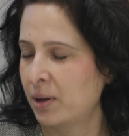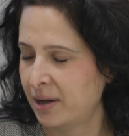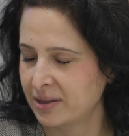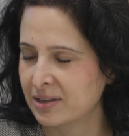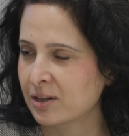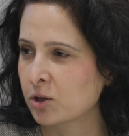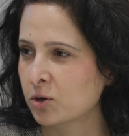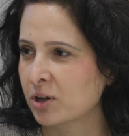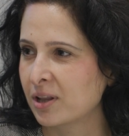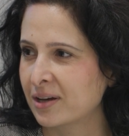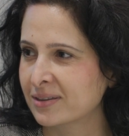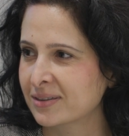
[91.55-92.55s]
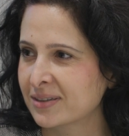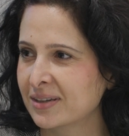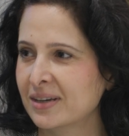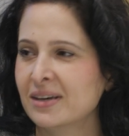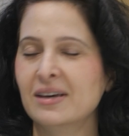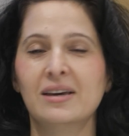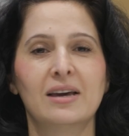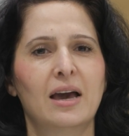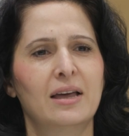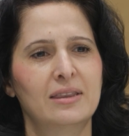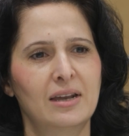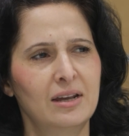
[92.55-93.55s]
but I did learn a lot.
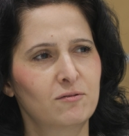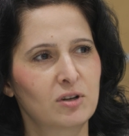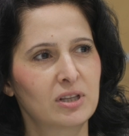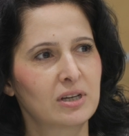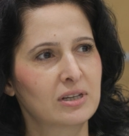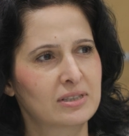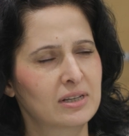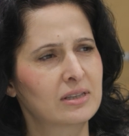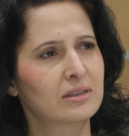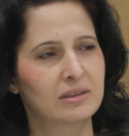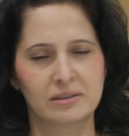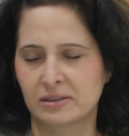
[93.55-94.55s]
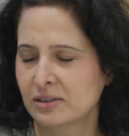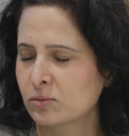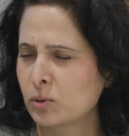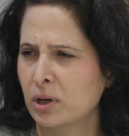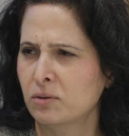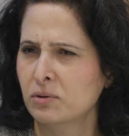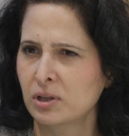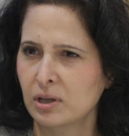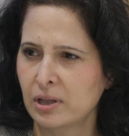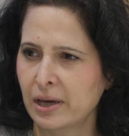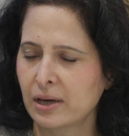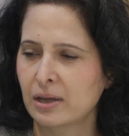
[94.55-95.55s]
And then I really said, this is what I
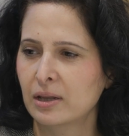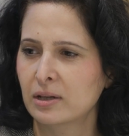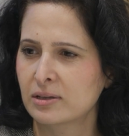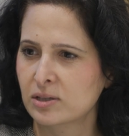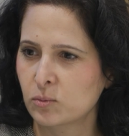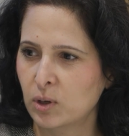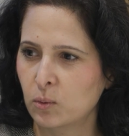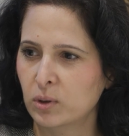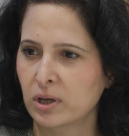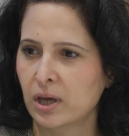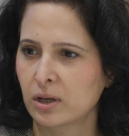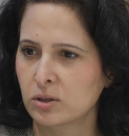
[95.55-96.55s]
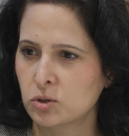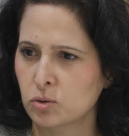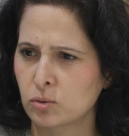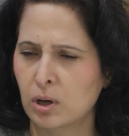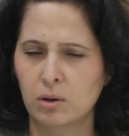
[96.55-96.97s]
really like, and this is what I want to get into.